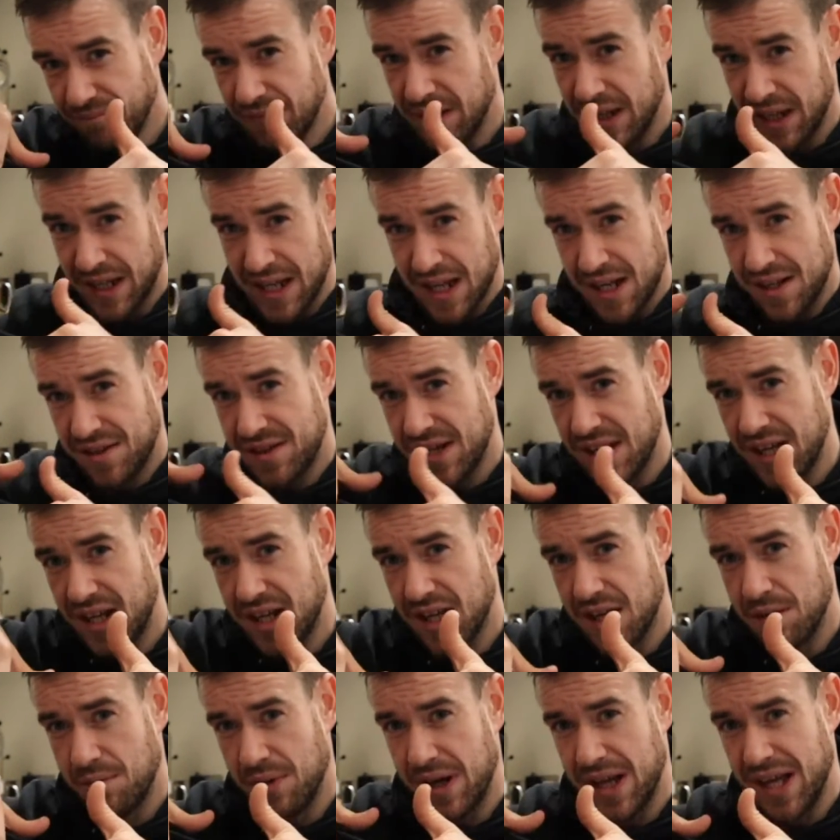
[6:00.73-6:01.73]
again,
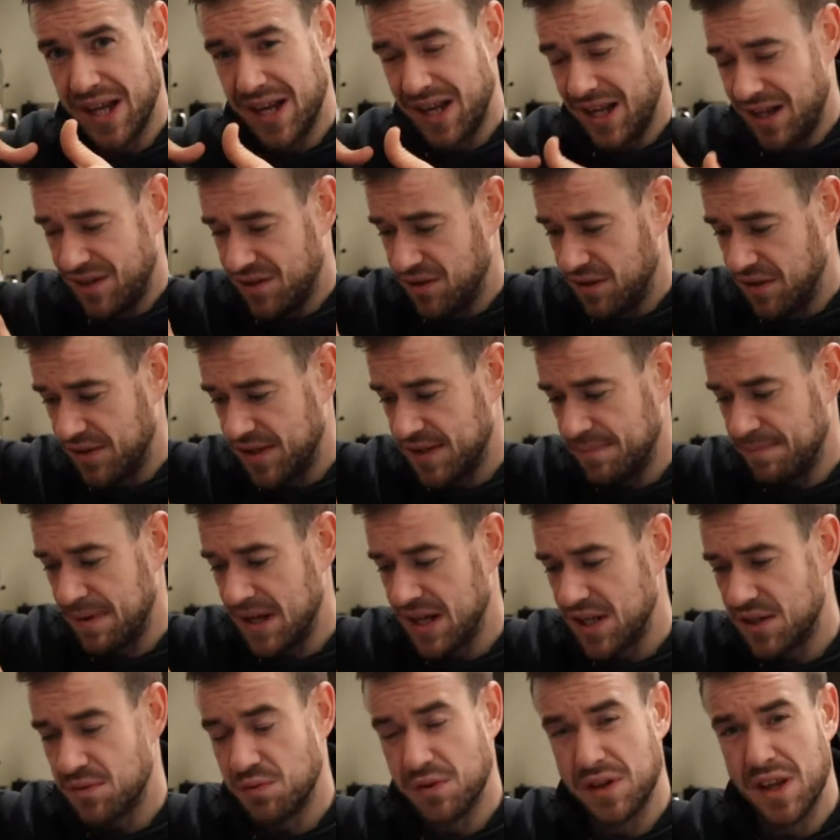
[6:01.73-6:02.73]
taking away any sort of
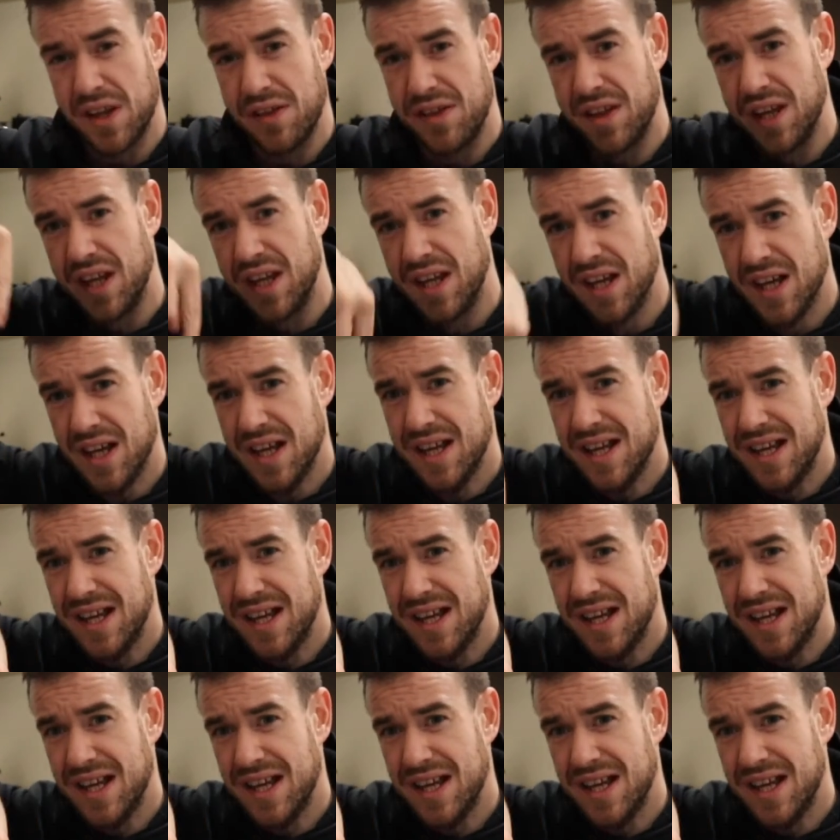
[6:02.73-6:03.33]
space within the